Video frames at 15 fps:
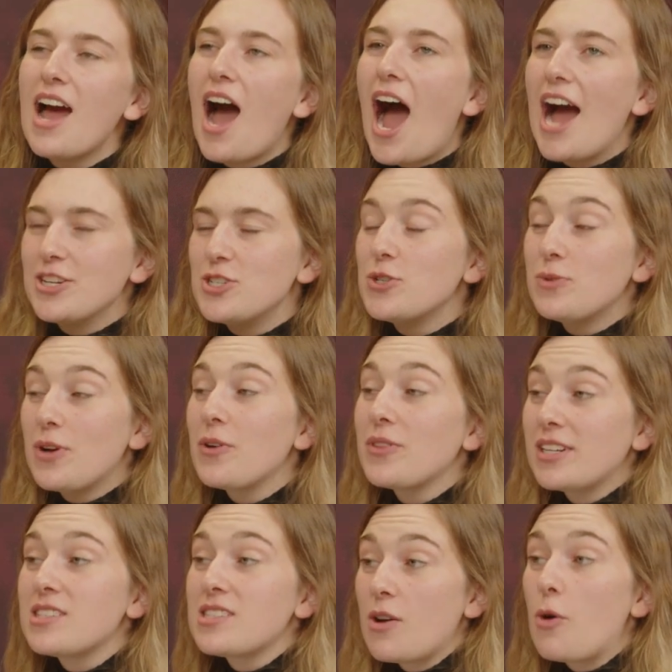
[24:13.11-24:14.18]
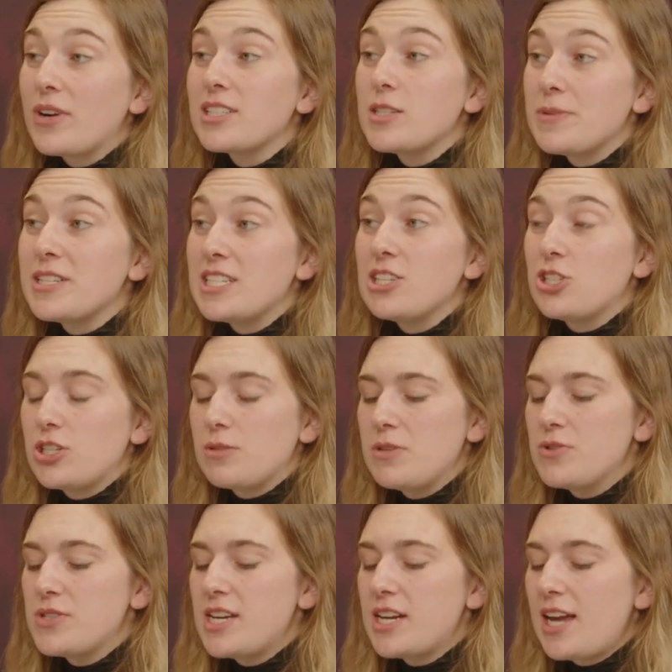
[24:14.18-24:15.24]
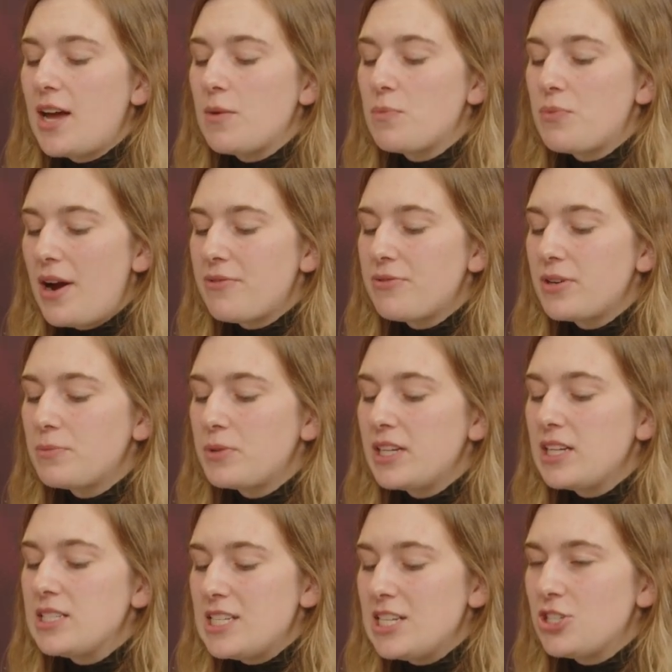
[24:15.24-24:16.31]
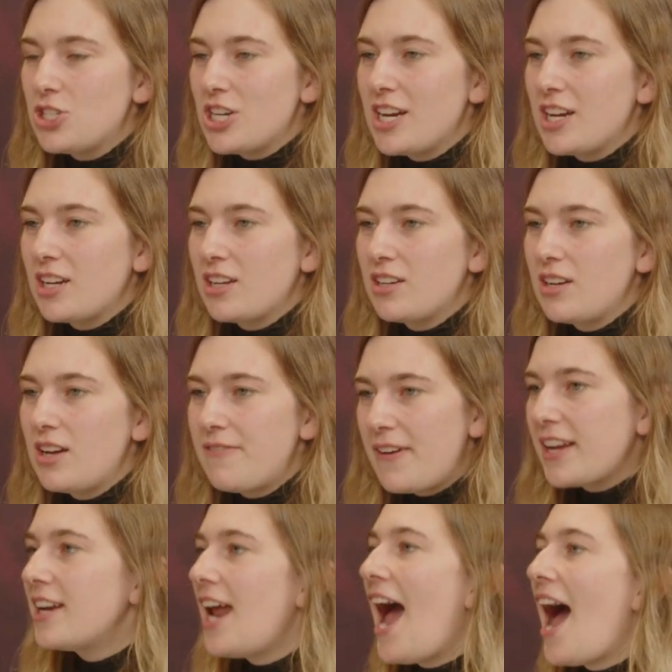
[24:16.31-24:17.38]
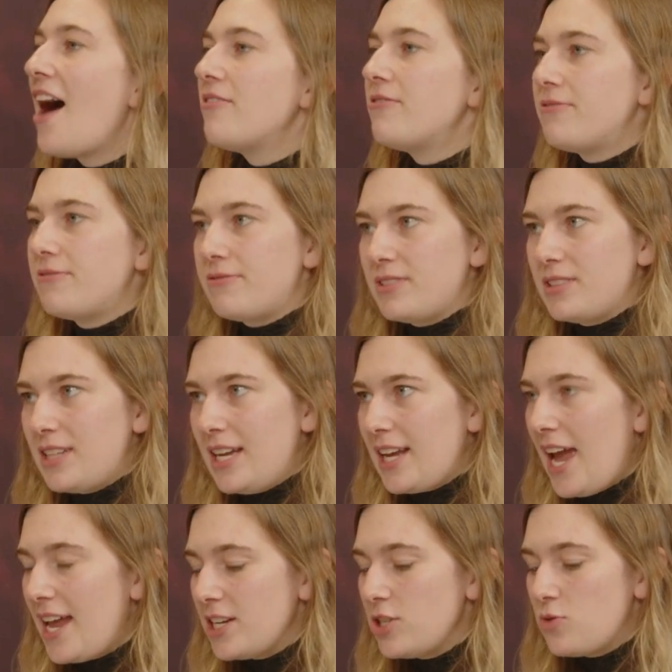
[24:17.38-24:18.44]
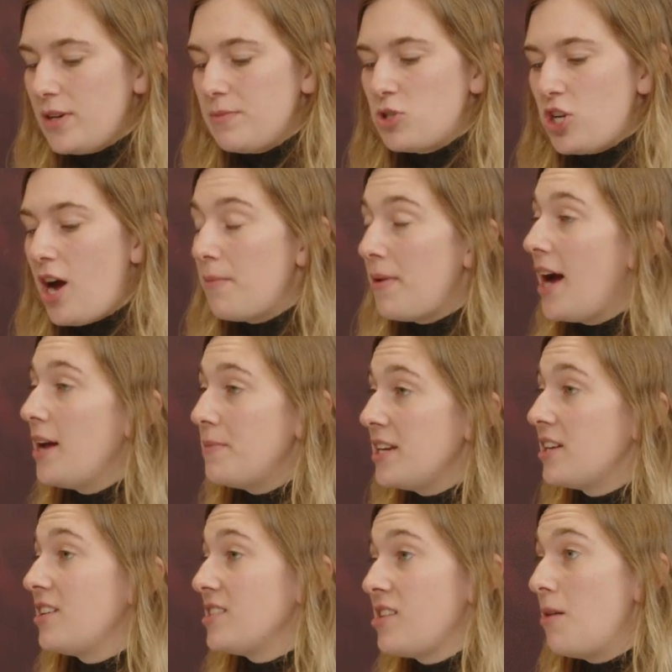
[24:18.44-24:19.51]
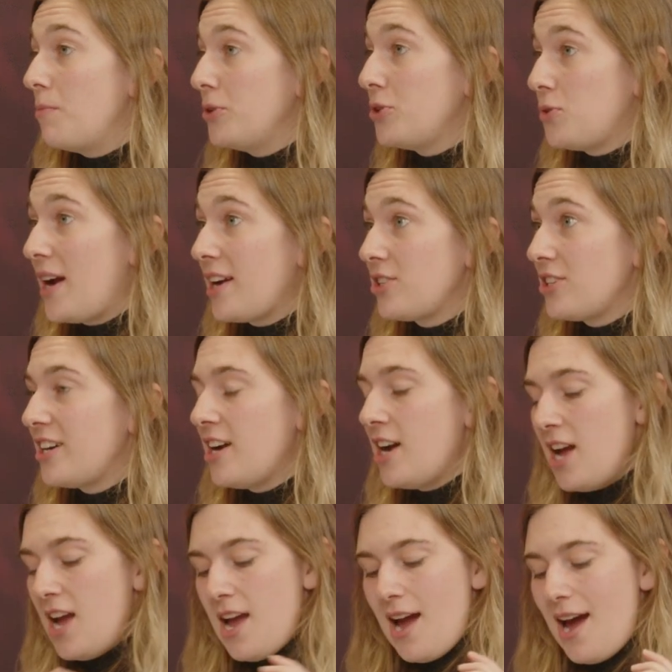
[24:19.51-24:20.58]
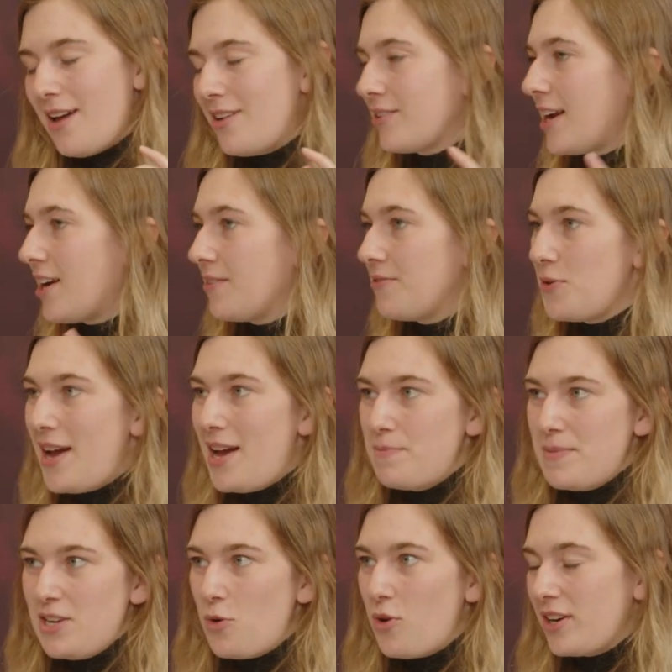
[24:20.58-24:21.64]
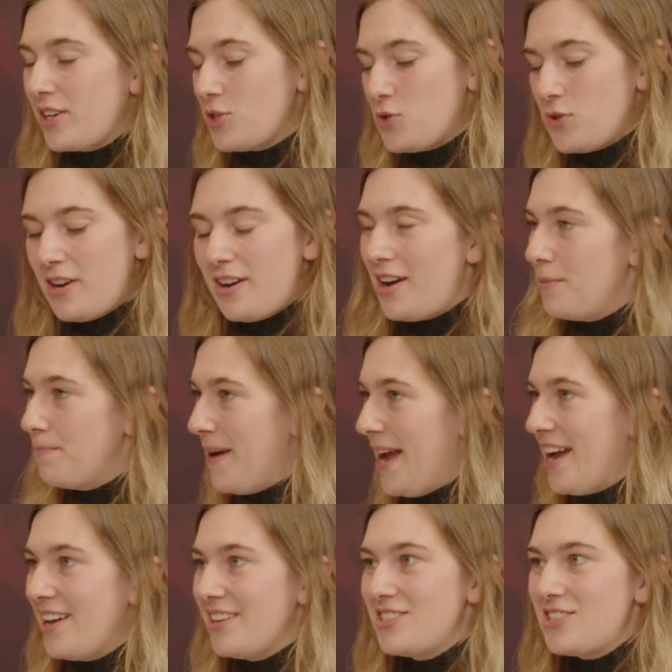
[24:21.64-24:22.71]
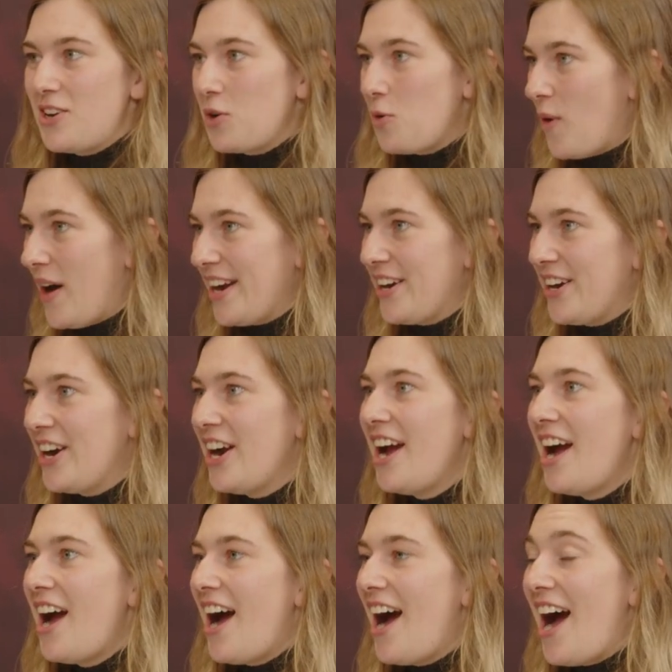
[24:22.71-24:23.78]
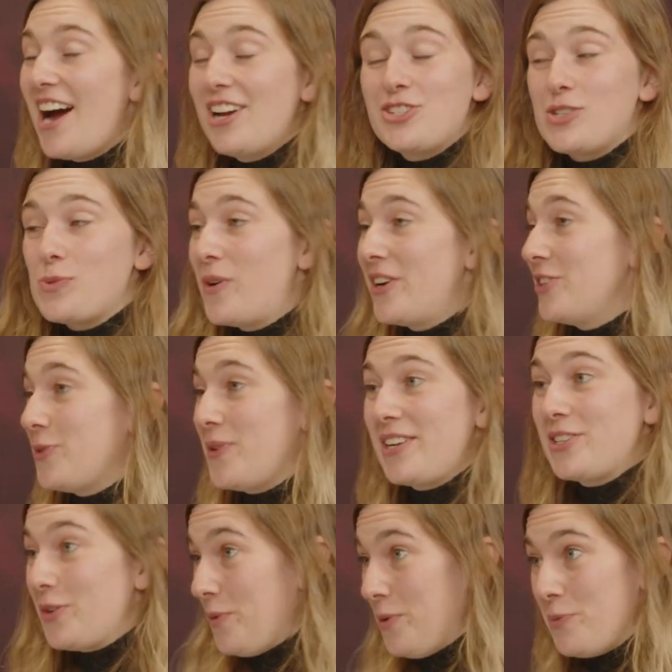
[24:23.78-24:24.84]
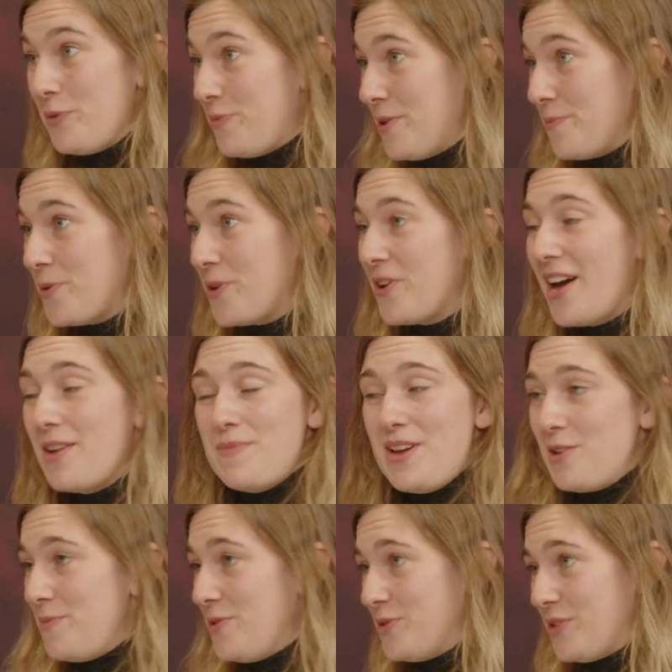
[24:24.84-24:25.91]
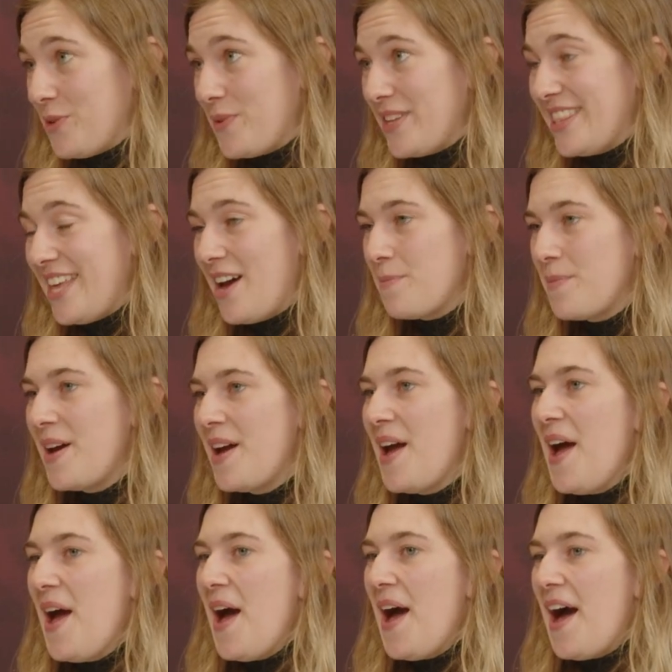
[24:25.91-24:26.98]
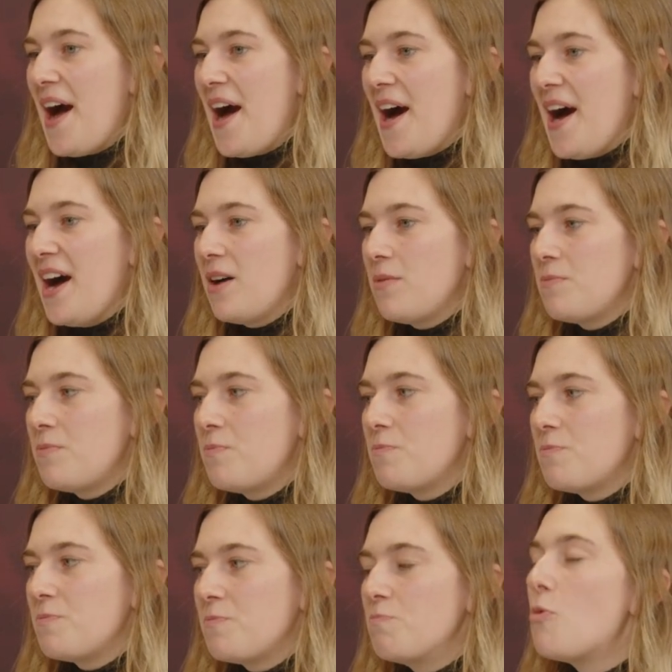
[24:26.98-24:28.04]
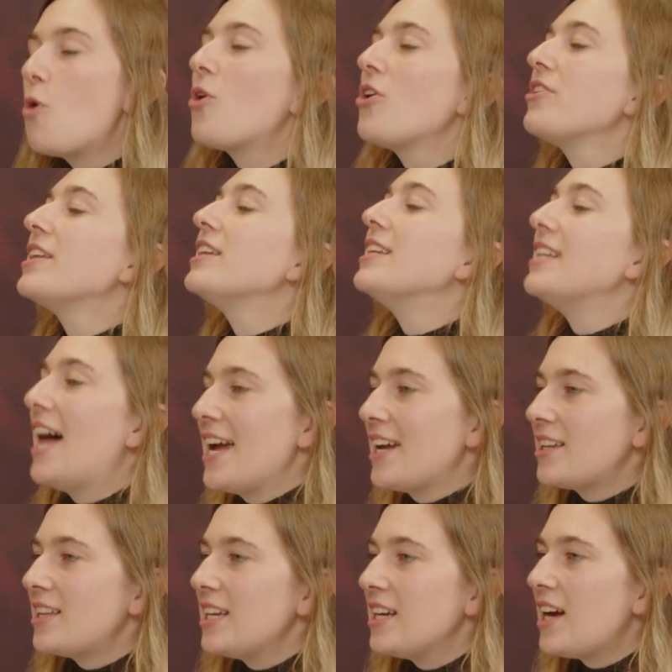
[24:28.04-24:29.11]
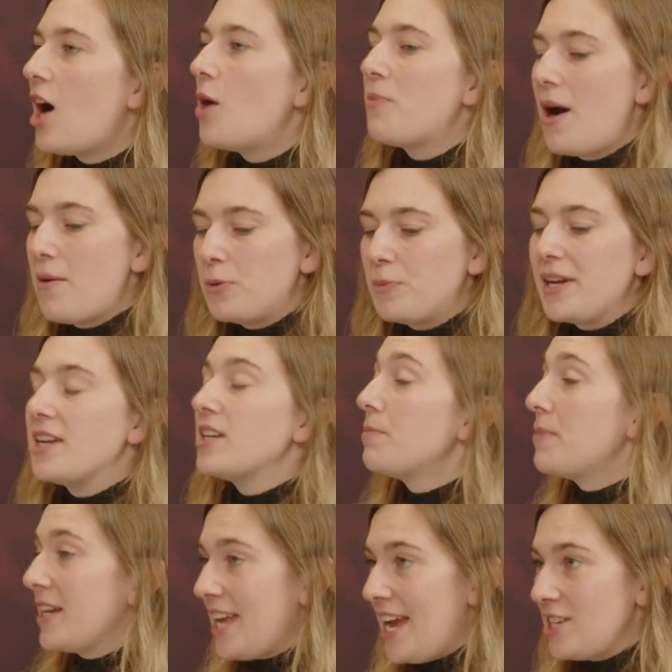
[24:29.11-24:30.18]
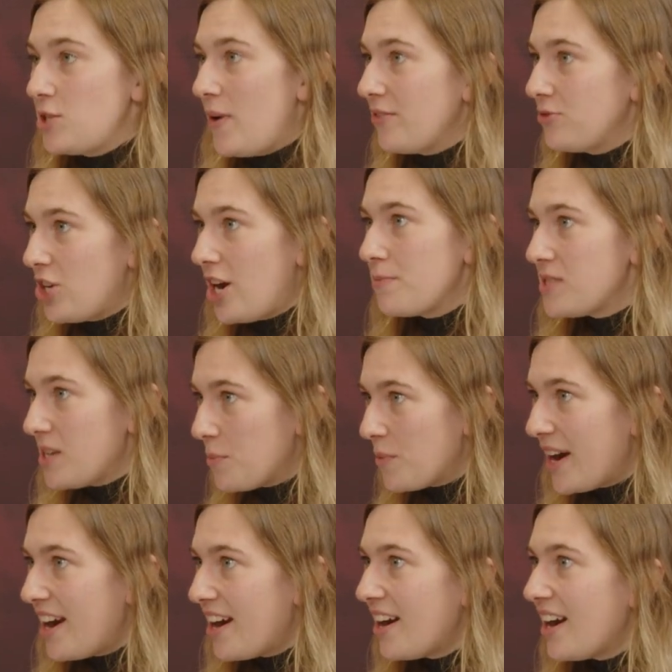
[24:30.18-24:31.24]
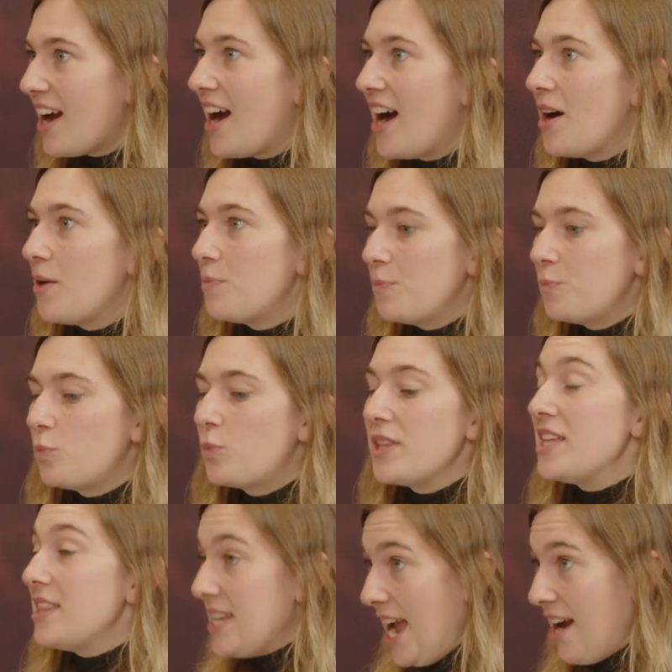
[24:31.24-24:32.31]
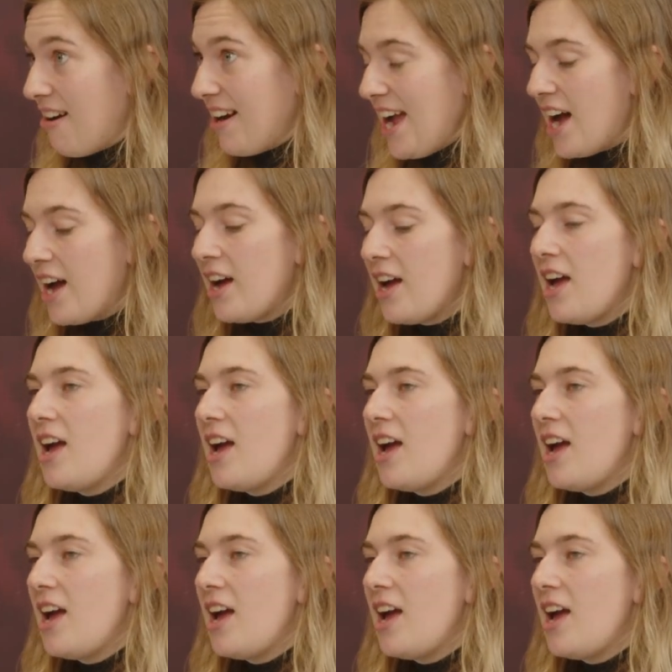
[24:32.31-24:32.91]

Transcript: I do know that it's going to be teaching music and preferably teaching. If I could have any dream job, I'd be an ensemble director. I don't care if you hand me an orchestra, a band, a choir. I just want to direct a group of people and make music with them. More than likely, I'll probably end up in a K-12 job somewhere within the area.